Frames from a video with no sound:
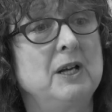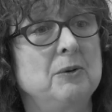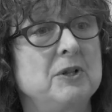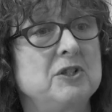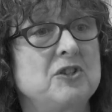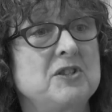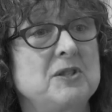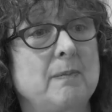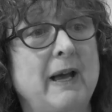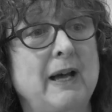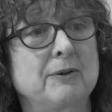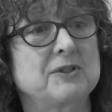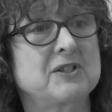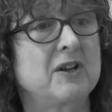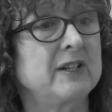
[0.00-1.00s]
which is
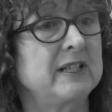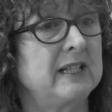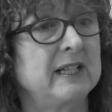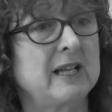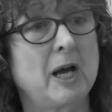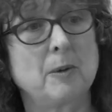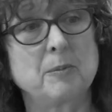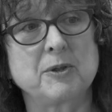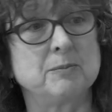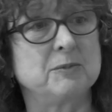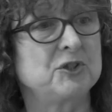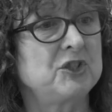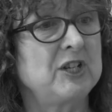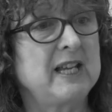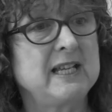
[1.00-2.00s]
about tightening up the
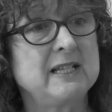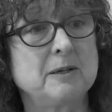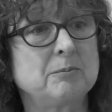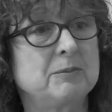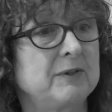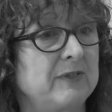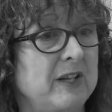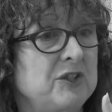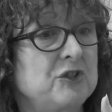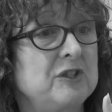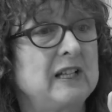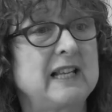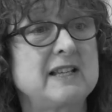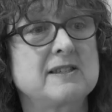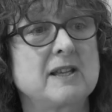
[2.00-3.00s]
machine and
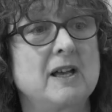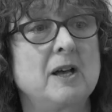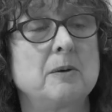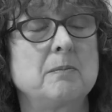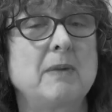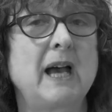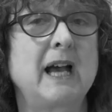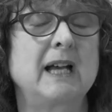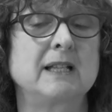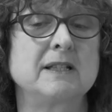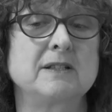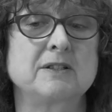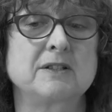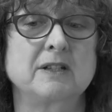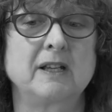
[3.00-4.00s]
professionalism
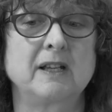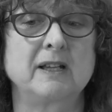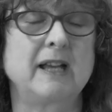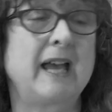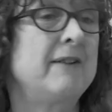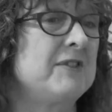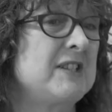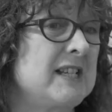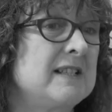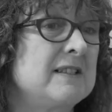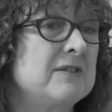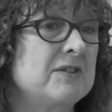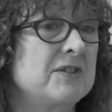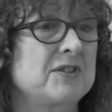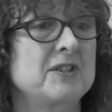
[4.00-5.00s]
and
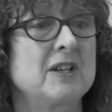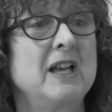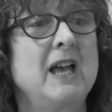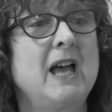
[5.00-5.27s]
evidence,